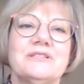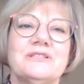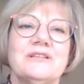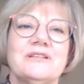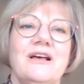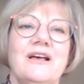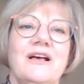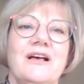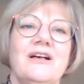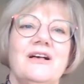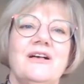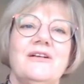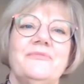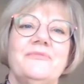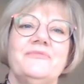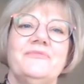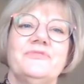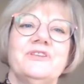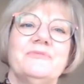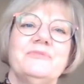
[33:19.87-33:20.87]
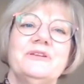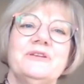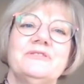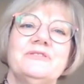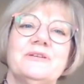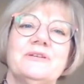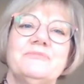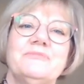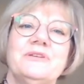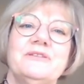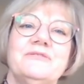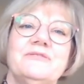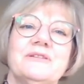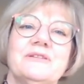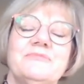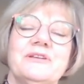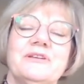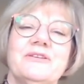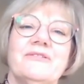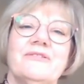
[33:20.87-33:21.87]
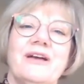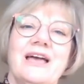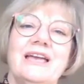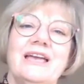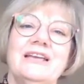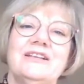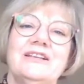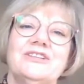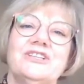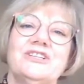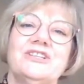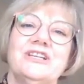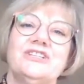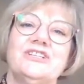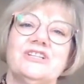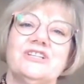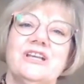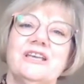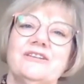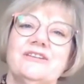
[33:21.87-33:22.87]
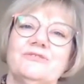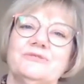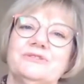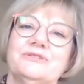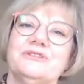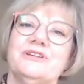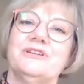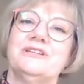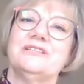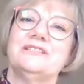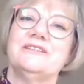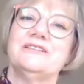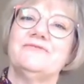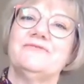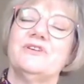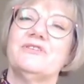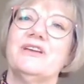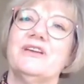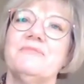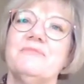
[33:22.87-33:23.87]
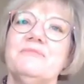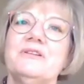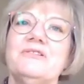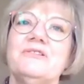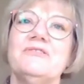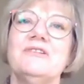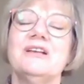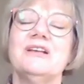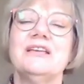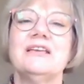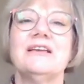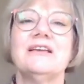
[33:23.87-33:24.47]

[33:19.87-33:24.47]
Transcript: WWWHEG and alternative vocabulary,